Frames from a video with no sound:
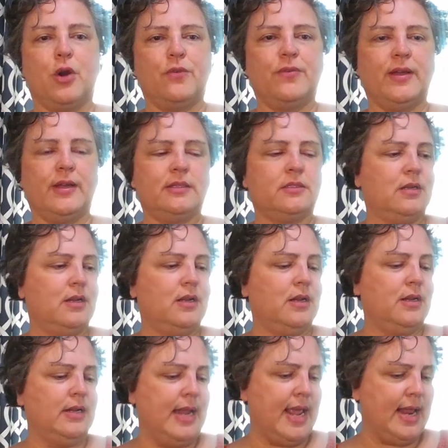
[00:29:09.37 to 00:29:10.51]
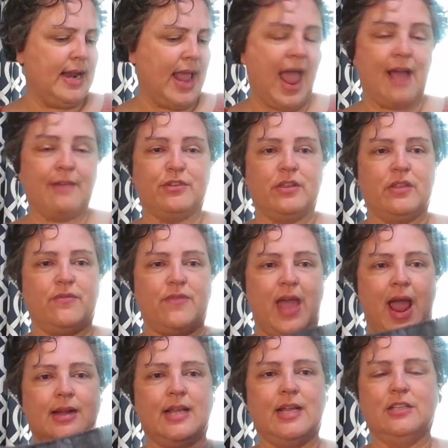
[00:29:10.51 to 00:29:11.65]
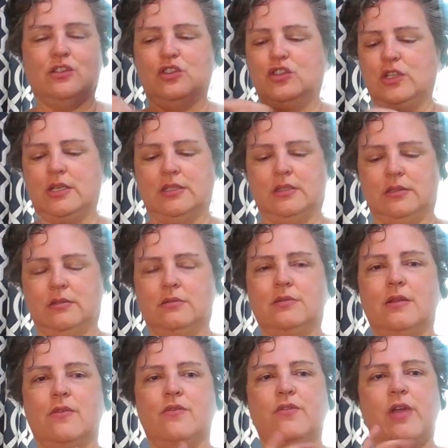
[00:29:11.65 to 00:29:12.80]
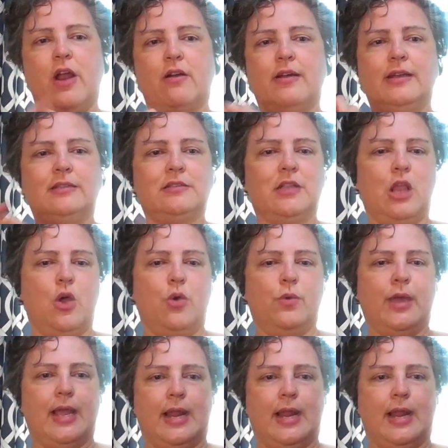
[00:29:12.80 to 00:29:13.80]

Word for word: perfect knit after the fact. It's just very slow